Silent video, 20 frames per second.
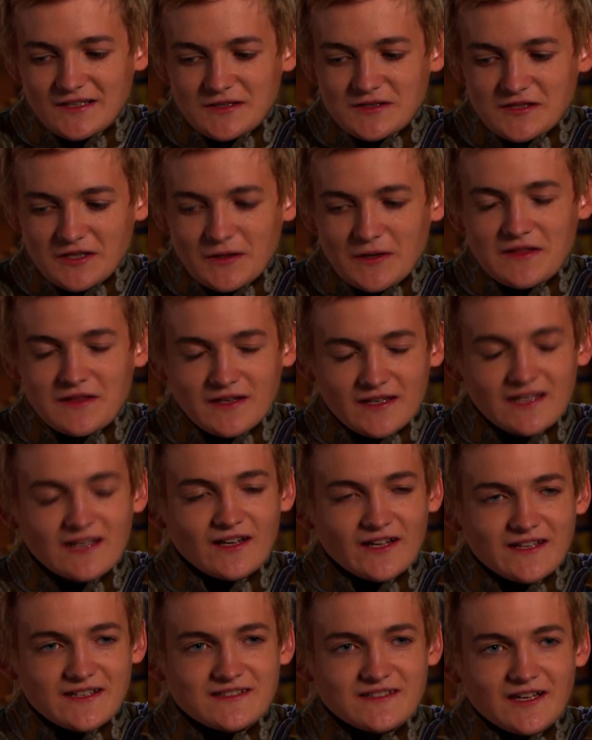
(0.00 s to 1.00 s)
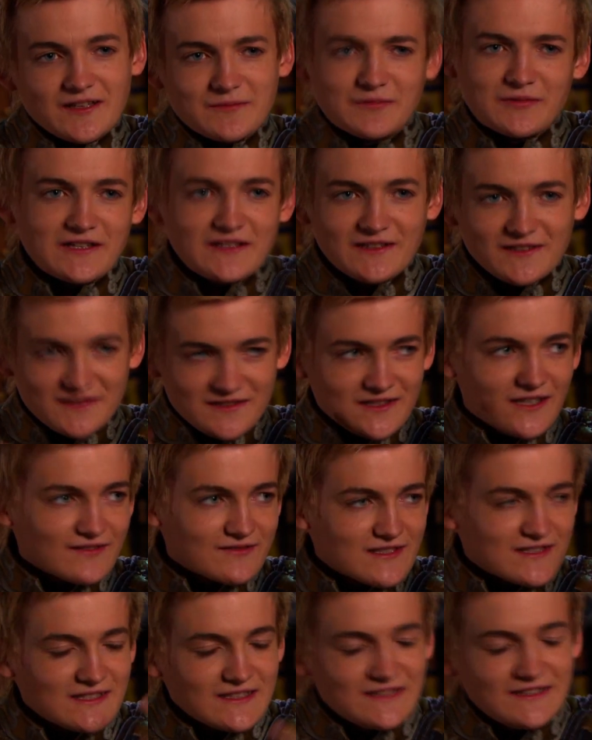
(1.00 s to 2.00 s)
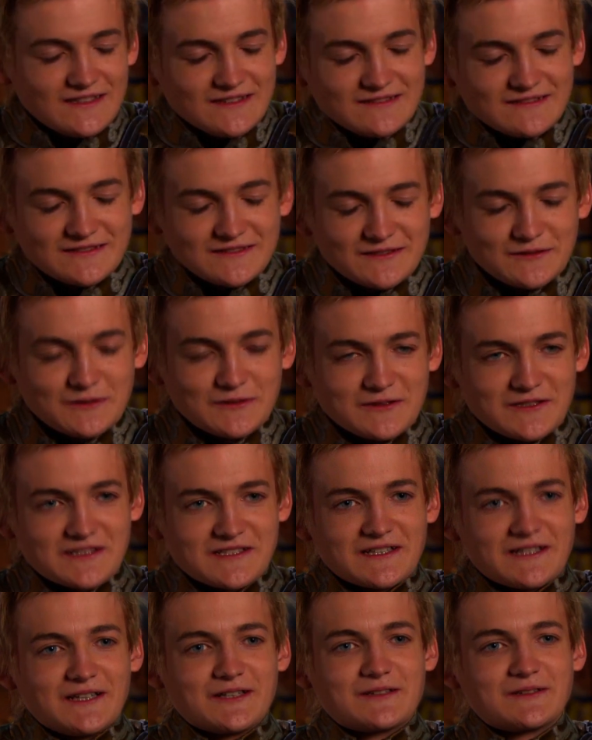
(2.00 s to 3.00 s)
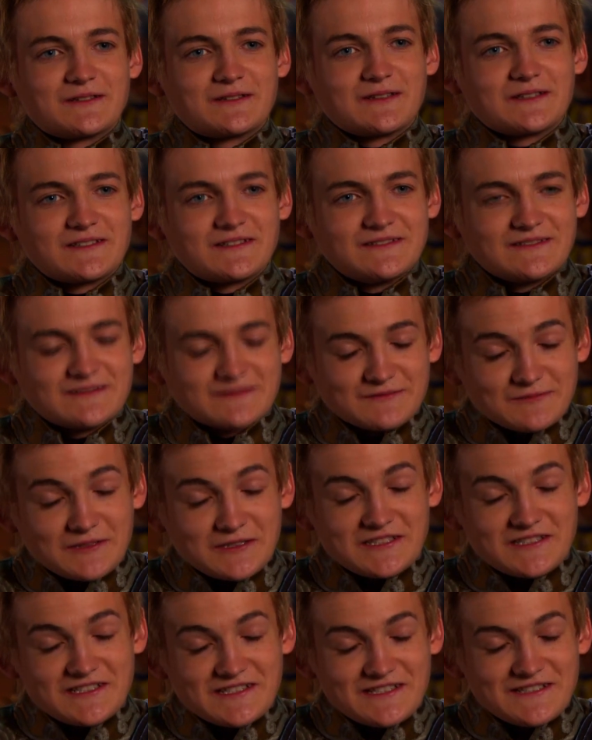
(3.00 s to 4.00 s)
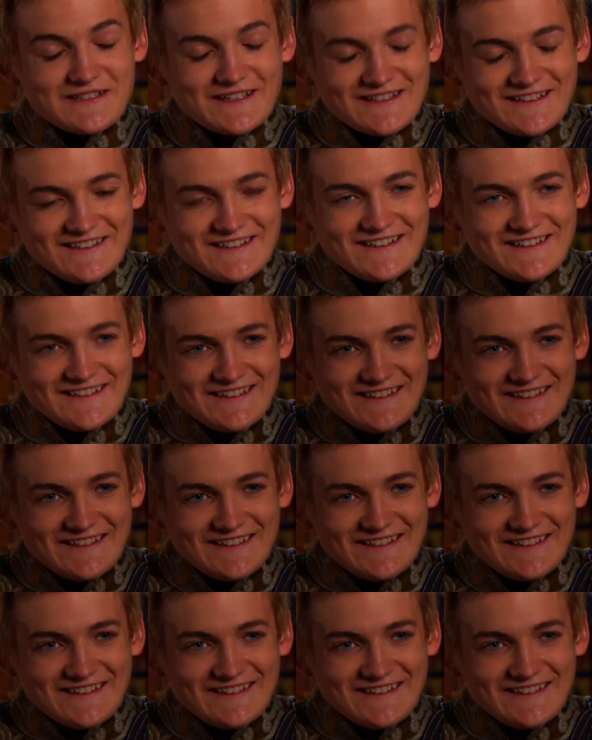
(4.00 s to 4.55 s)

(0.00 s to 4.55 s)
So I think he likes that, but he doesn't obviously understand what she's doing.